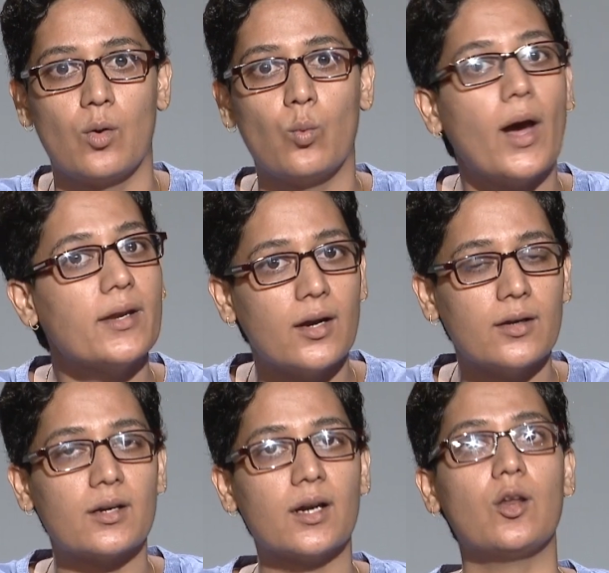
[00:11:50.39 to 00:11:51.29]

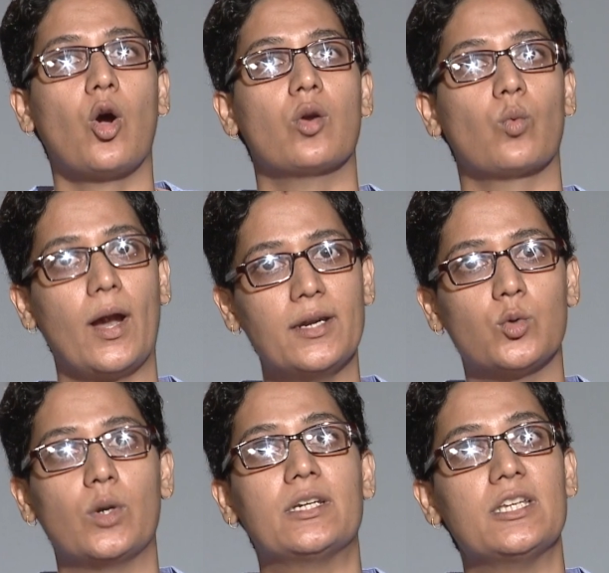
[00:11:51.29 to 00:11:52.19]
100 or
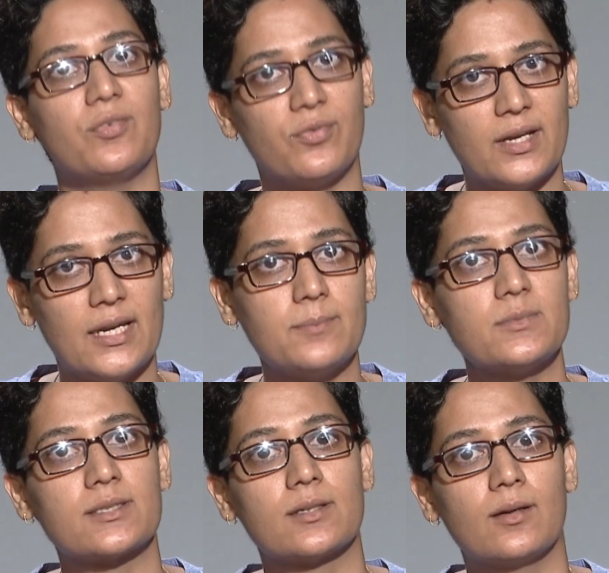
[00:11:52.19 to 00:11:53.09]
120
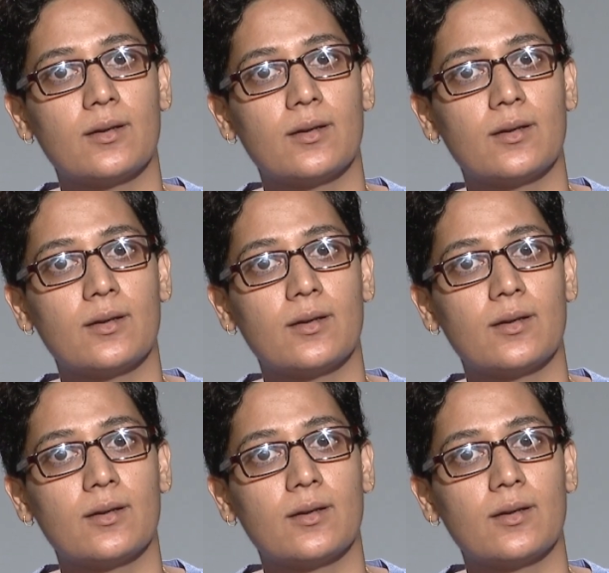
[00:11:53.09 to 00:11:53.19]
frames